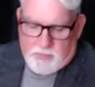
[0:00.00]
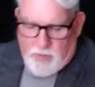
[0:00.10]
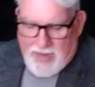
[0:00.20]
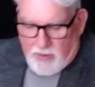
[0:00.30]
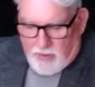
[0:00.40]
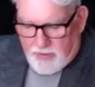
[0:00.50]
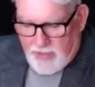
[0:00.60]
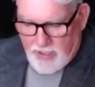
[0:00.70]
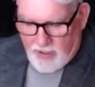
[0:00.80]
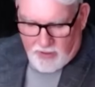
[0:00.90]
Wow.
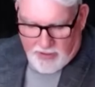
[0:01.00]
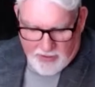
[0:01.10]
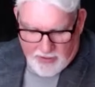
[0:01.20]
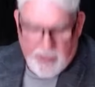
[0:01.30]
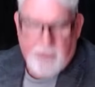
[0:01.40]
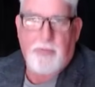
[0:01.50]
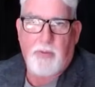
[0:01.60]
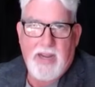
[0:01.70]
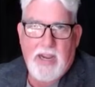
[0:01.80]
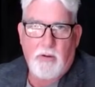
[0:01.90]
Yeah. Okay. We have
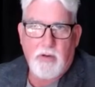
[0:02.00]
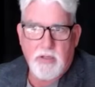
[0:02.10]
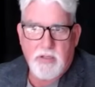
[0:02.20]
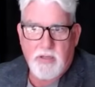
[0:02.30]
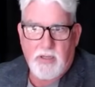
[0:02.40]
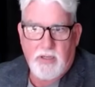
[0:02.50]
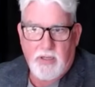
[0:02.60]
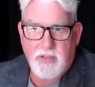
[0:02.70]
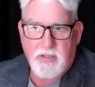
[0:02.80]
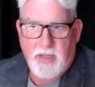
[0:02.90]
3 hours. So I can
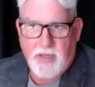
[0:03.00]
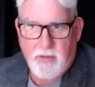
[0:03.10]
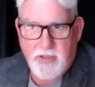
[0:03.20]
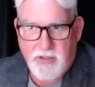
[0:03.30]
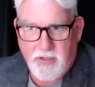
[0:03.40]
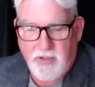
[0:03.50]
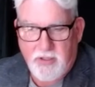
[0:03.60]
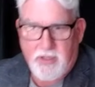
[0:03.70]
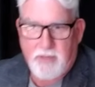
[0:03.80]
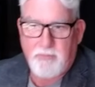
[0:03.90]
answer that question.
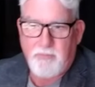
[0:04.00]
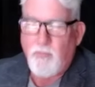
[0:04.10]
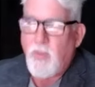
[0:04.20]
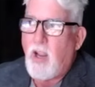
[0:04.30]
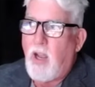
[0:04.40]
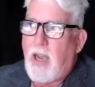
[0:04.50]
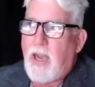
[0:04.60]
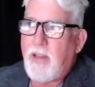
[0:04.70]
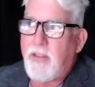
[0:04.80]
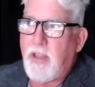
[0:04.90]

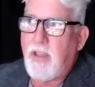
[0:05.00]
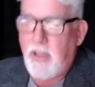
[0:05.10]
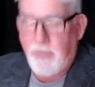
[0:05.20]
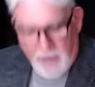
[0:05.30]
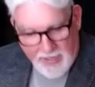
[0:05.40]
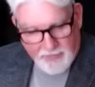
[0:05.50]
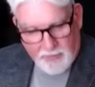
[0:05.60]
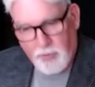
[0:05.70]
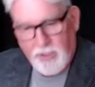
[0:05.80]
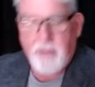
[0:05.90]
I think if I have to
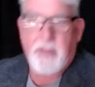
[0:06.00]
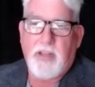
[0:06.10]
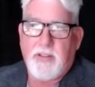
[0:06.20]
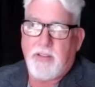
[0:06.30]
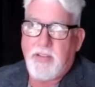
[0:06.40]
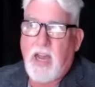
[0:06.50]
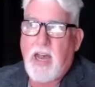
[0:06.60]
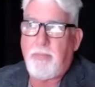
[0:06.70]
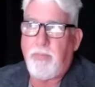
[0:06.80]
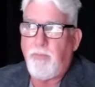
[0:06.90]
put anything at the
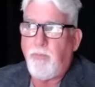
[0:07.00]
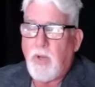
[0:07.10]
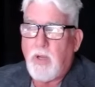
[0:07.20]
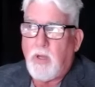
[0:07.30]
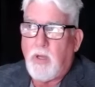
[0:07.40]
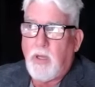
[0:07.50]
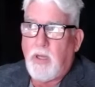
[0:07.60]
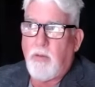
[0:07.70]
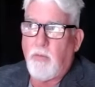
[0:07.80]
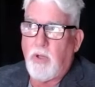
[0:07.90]
top,
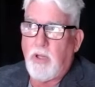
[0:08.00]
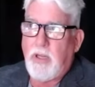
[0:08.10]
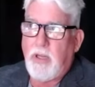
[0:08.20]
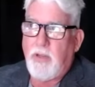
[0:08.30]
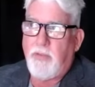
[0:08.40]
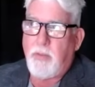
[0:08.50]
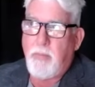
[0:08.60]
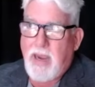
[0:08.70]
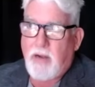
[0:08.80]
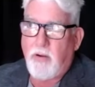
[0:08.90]
it really is the
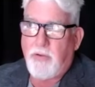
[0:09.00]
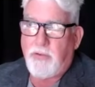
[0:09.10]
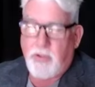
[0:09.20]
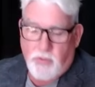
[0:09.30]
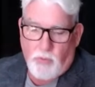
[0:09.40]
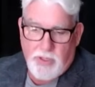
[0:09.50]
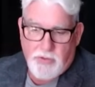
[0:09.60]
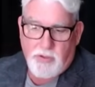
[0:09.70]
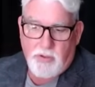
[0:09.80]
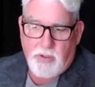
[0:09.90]
macro
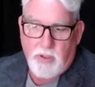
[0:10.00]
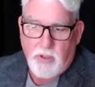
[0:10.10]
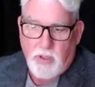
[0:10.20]
situation